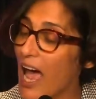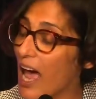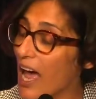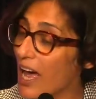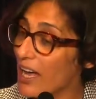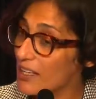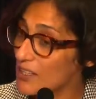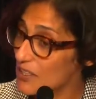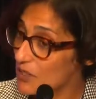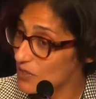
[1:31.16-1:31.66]

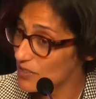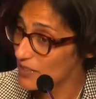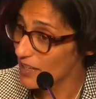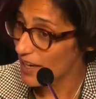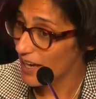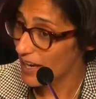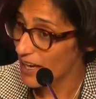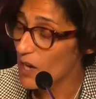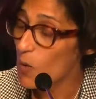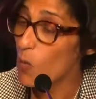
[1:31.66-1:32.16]
And
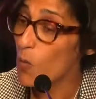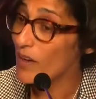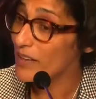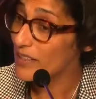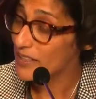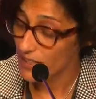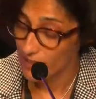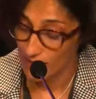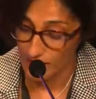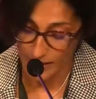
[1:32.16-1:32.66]
today,
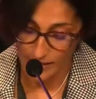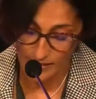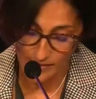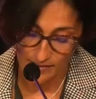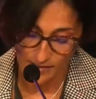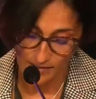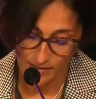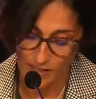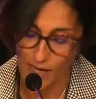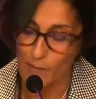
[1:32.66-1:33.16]
one year
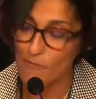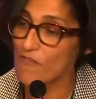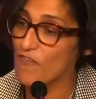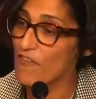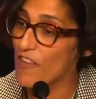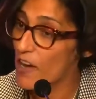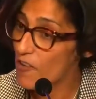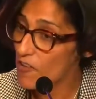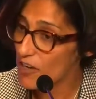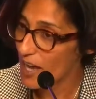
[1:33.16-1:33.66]
later, I'm
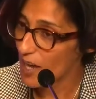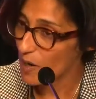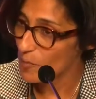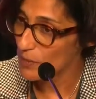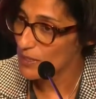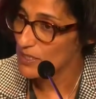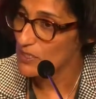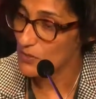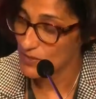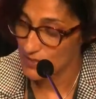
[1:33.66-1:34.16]
very
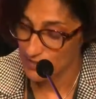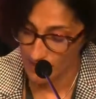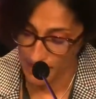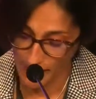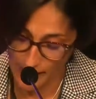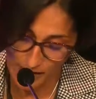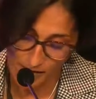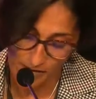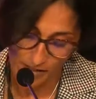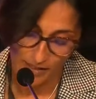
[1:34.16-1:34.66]
happy to
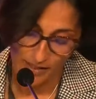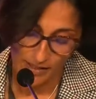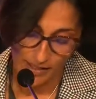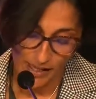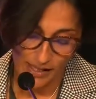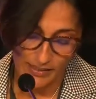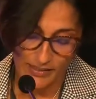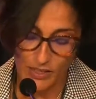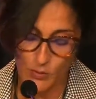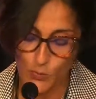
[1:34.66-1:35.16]
say
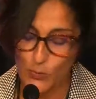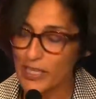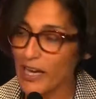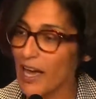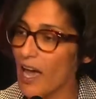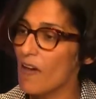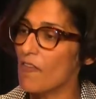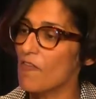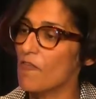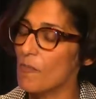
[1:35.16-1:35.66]
that we
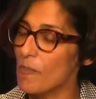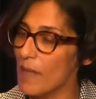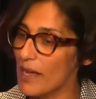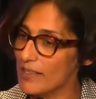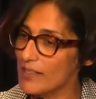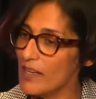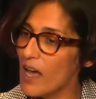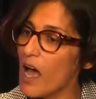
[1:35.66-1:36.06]
have met